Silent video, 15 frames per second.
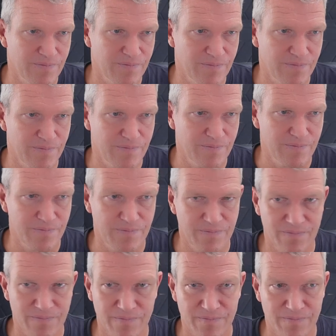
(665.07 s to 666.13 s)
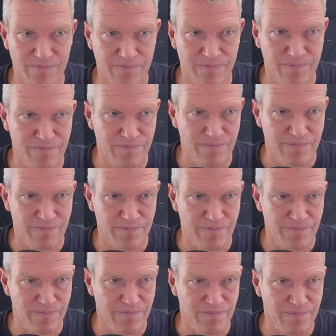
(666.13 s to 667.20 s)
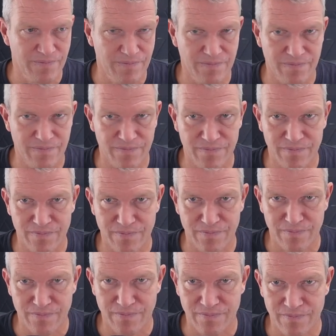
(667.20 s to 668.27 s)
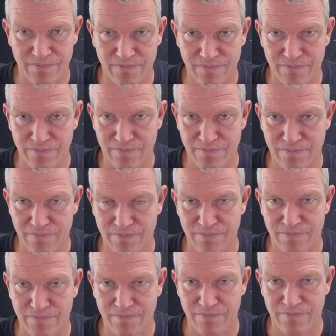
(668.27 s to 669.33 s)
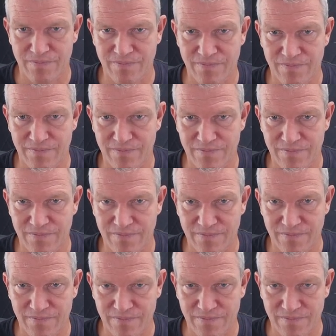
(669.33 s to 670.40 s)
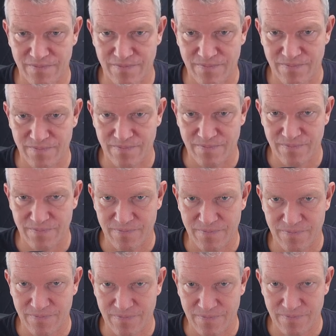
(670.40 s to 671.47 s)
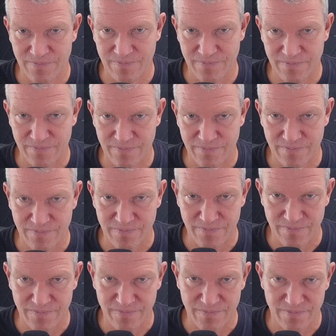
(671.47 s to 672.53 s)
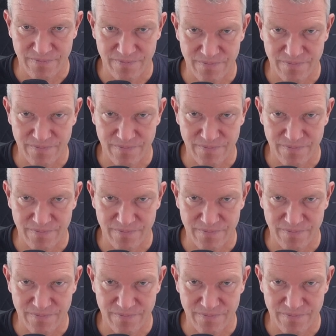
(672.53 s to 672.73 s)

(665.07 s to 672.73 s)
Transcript: Nobody speaks.